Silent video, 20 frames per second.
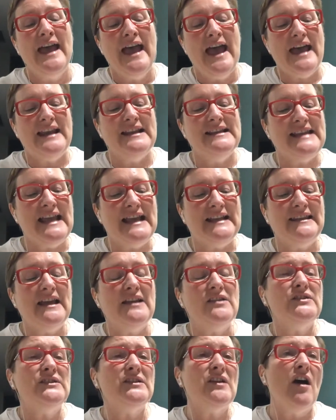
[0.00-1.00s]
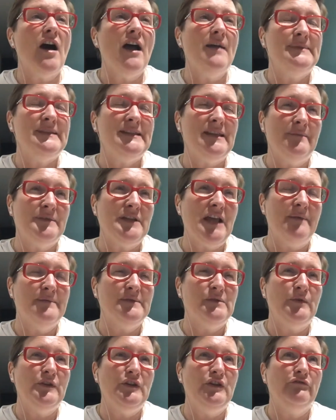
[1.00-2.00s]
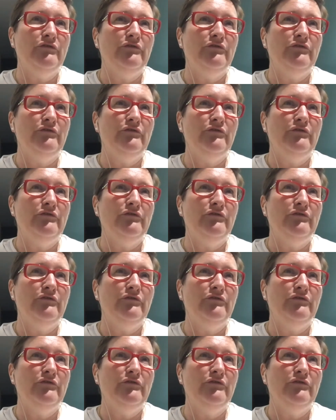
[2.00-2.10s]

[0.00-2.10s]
And it's at those times sometimes when you